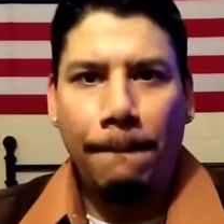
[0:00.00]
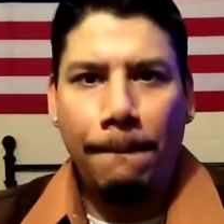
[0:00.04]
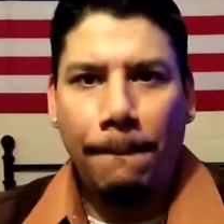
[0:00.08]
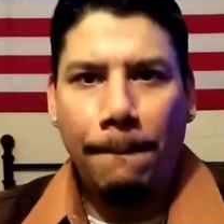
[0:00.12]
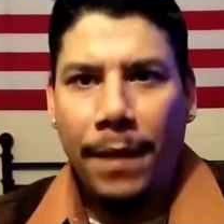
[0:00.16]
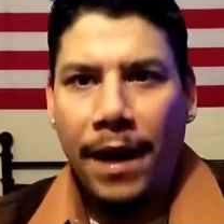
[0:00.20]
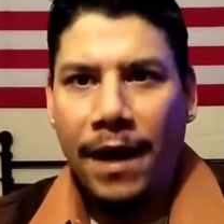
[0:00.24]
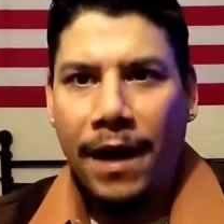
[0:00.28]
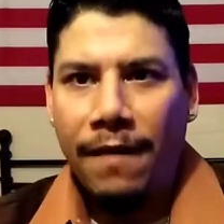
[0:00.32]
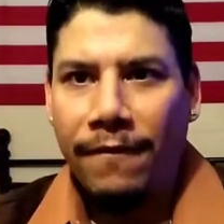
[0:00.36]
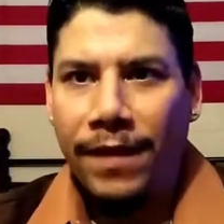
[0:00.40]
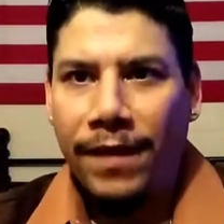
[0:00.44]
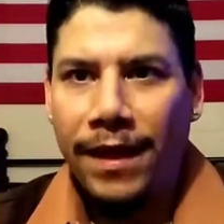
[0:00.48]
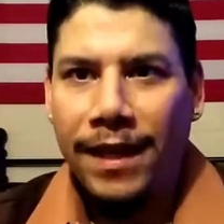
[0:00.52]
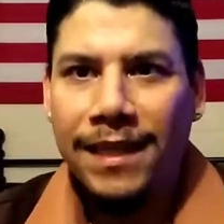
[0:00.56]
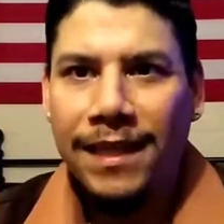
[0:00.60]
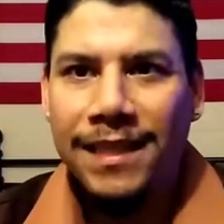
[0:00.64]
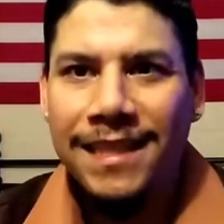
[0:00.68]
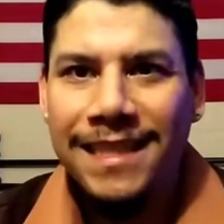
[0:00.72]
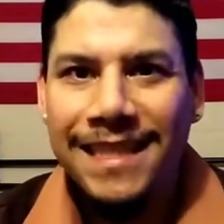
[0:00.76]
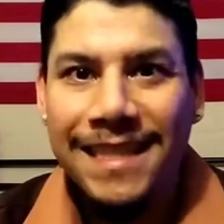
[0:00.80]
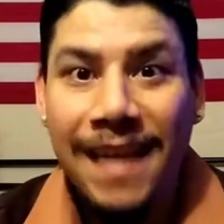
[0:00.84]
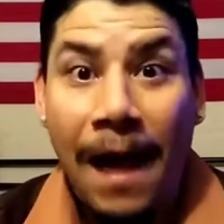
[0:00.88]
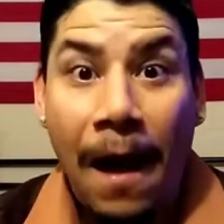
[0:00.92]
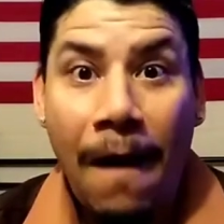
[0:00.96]
my
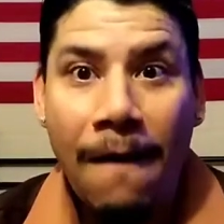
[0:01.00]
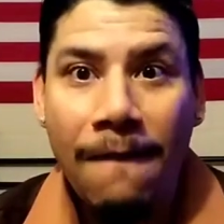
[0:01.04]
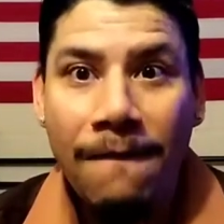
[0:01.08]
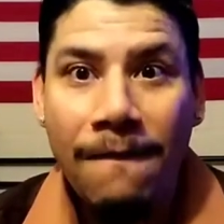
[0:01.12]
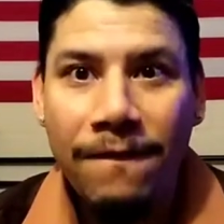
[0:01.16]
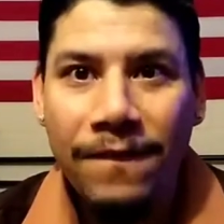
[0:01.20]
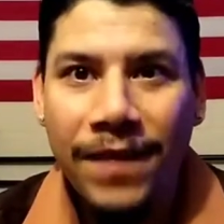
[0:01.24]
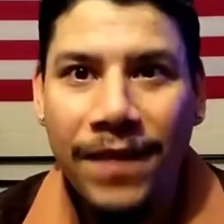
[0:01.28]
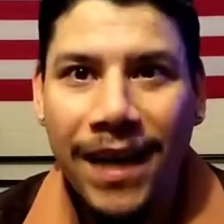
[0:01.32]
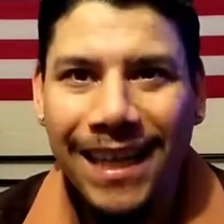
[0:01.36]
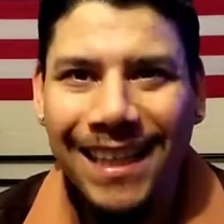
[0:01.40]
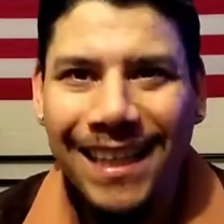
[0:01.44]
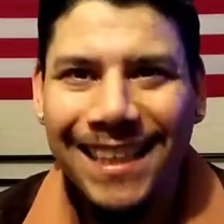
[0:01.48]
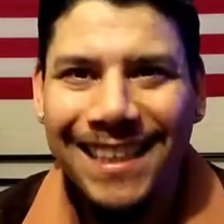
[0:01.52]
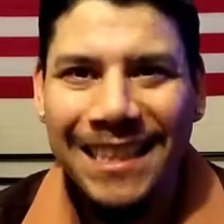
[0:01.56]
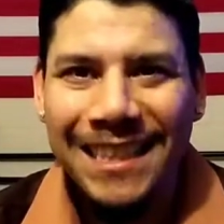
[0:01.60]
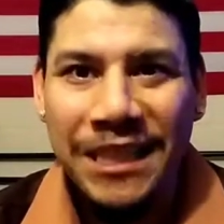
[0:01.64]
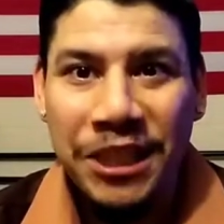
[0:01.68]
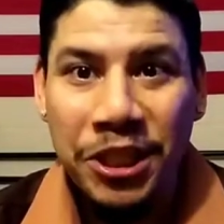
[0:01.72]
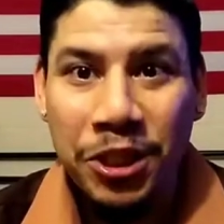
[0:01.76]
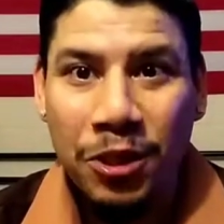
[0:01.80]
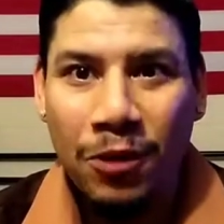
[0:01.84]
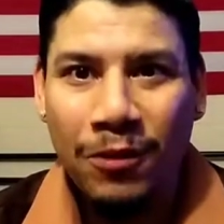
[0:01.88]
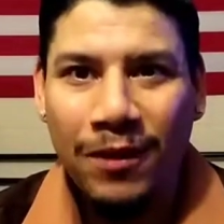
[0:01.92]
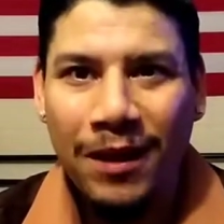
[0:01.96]
vest finally
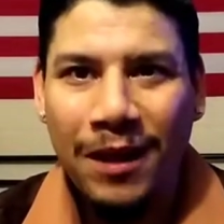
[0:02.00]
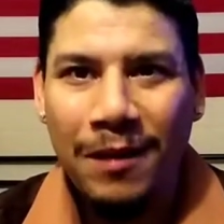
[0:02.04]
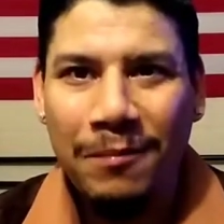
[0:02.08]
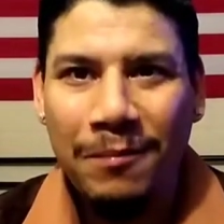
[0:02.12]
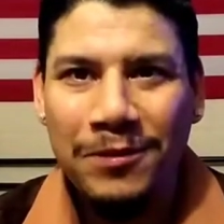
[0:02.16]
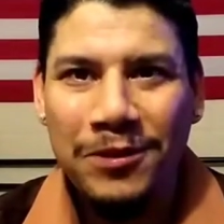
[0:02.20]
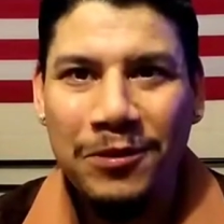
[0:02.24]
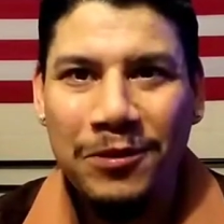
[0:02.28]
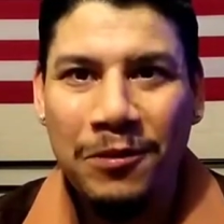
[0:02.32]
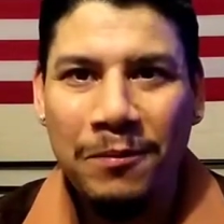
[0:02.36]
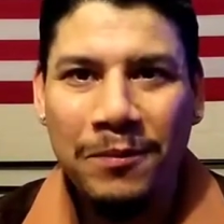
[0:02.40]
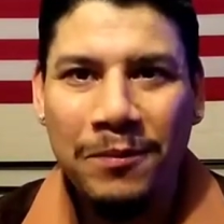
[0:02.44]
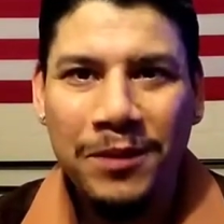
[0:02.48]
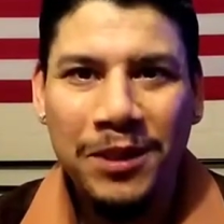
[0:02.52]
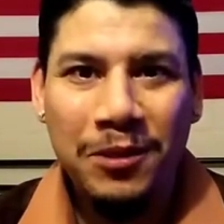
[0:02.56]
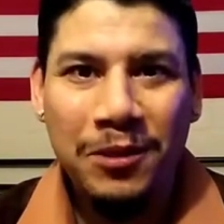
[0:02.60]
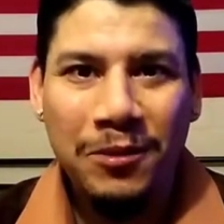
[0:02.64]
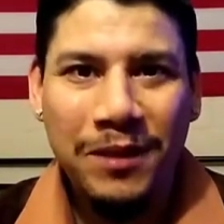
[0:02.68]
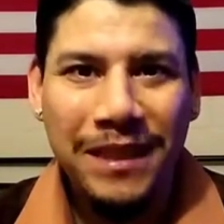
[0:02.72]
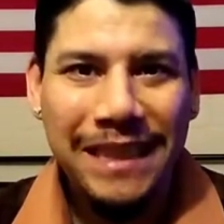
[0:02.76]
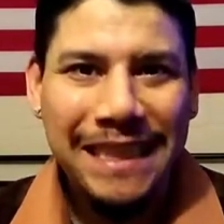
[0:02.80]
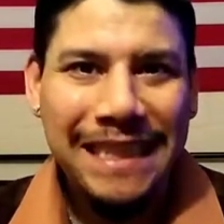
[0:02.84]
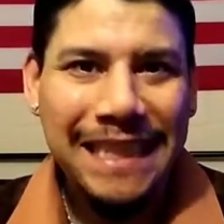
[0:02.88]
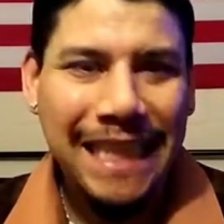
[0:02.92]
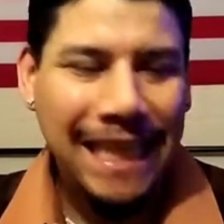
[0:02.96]
showed up, so I'm so
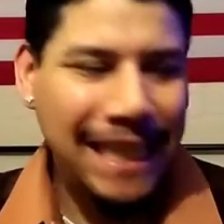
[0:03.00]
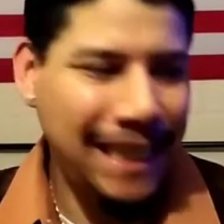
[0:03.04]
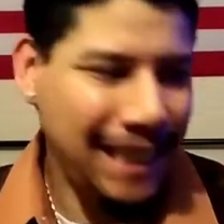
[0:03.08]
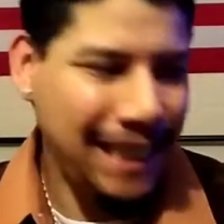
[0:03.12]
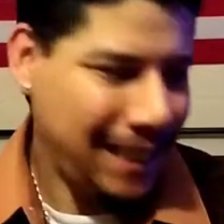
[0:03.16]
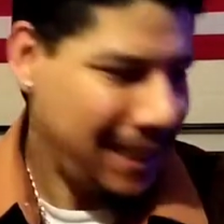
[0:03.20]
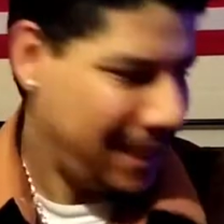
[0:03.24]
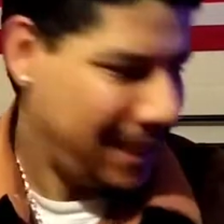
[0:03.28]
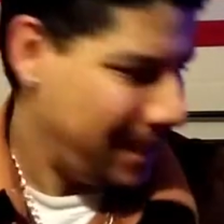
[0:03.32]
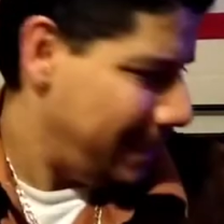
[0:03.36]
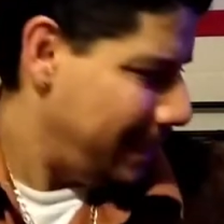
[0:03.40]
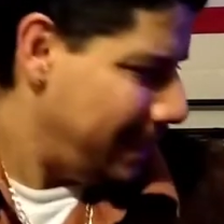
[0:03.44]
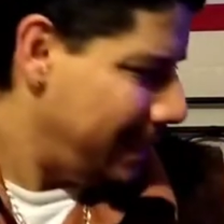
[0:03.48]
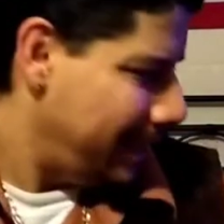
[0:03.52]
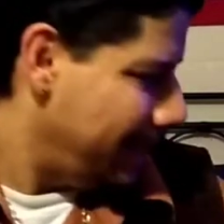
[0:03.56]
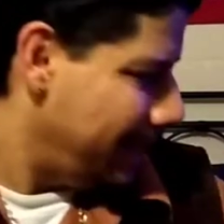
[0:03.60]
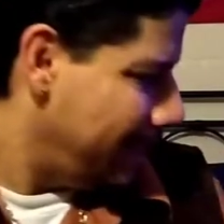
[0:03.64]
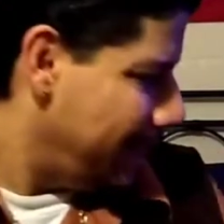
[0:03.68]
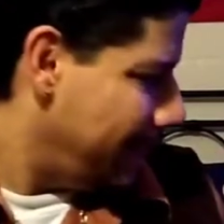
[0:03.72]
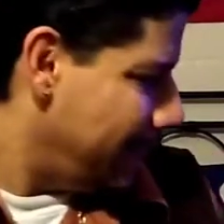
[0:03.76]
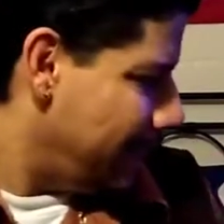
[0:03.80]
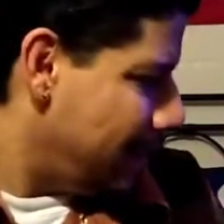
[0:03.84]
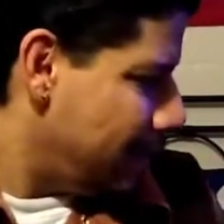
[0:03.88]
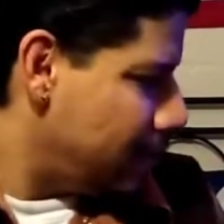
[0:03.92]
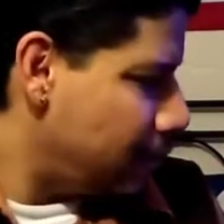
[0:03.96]
excited.
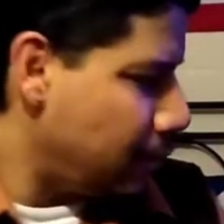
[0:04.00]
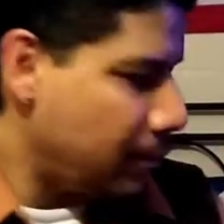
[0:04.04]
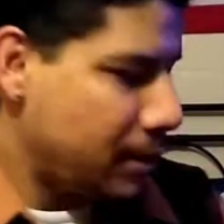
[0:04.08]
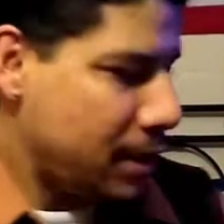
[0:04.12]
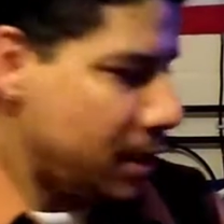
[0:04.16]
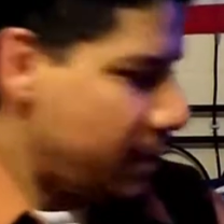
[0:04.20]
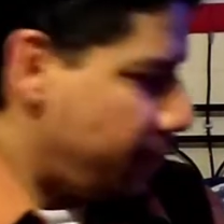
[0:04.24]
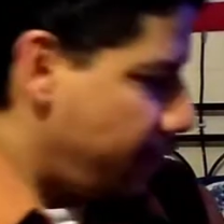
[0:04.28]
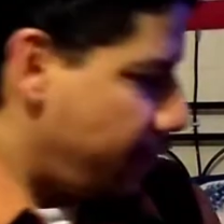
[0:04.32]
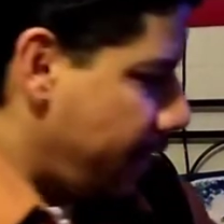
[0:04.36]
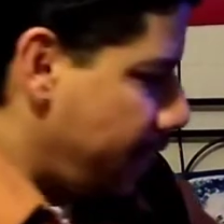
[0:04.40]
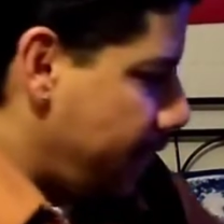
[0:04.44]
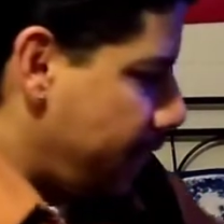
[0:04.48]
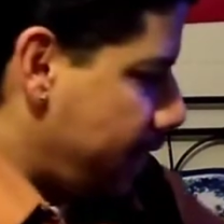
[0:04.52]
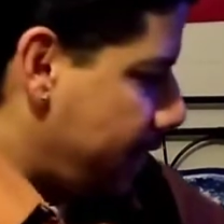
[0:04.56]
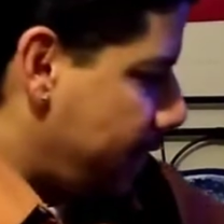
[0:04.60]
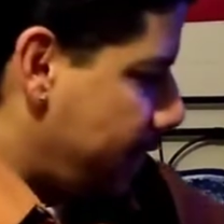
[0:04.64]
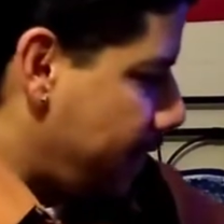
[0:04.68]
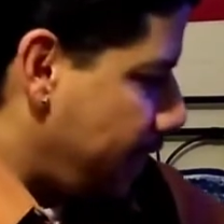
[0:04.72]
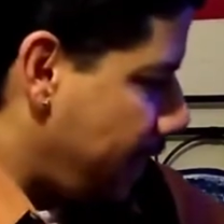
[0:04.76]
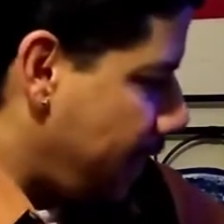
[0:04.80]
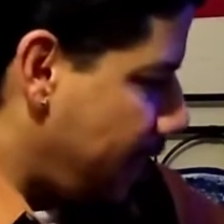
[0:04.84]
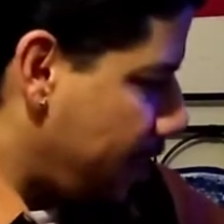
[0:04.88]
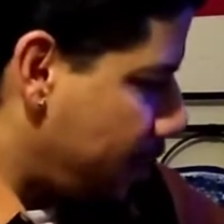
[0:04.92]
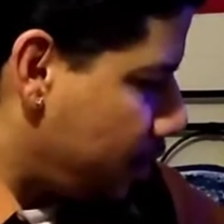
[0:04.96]
So this
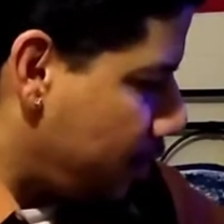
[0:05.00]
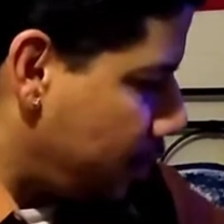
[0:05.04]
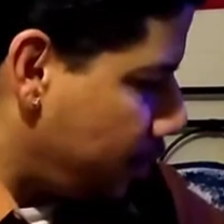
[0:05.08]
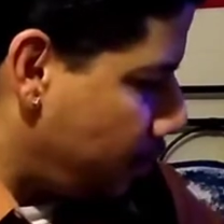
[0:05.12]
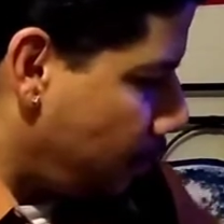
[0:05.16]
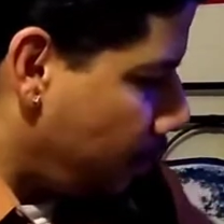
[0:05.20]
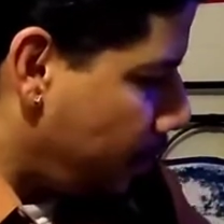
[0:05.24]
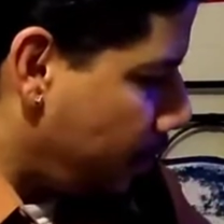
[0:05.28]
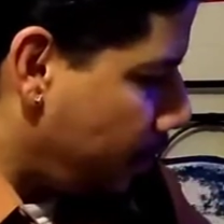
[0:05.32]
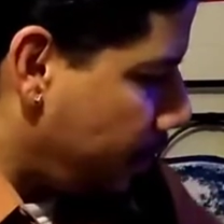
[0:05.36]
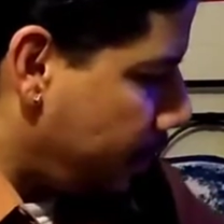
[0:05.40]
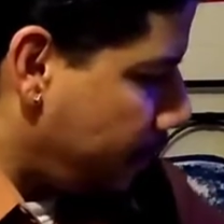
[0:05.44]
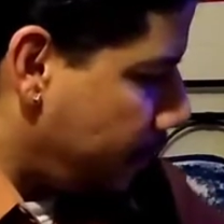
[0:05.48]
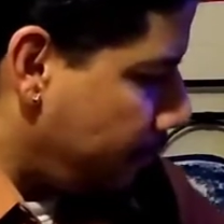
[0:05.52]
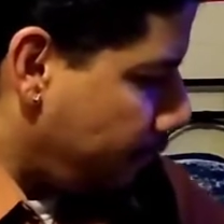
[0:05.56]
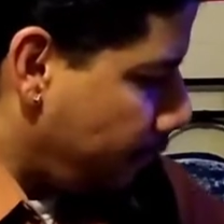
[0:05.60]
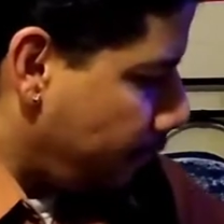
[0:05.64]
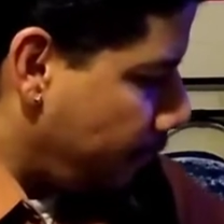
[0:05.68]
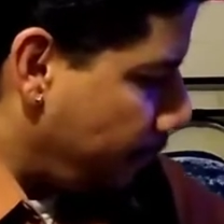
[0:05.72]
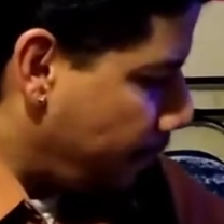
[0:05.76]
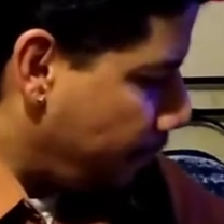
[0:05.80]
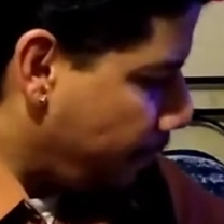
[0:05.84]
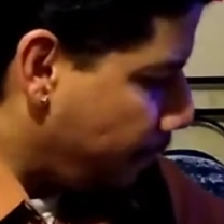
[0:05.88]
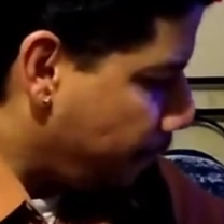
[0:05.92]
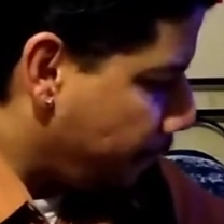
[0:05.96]
vest, I actually ordered it
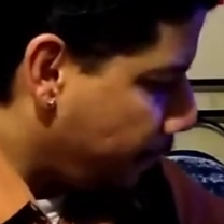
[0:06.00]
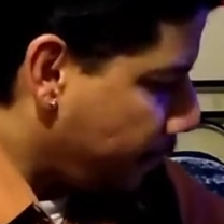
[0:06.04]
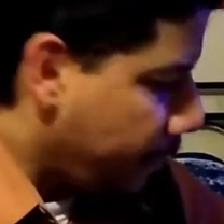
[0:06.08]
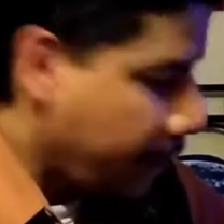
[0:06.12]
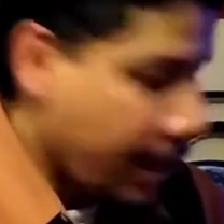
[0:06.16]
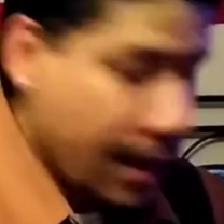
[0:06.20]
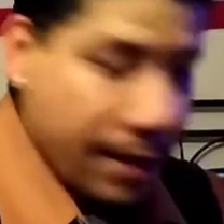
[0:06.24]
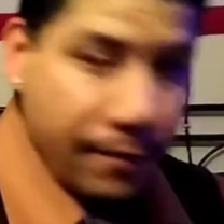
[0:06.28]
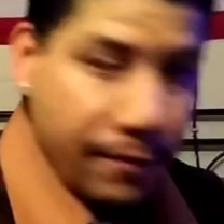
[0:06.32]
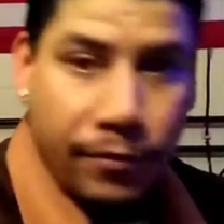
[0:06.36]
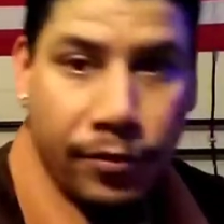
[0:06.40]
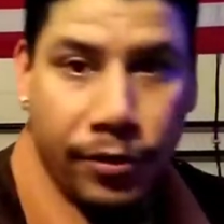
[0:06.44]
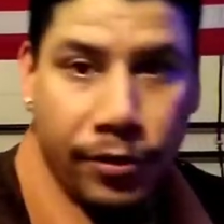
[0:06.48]
from Cave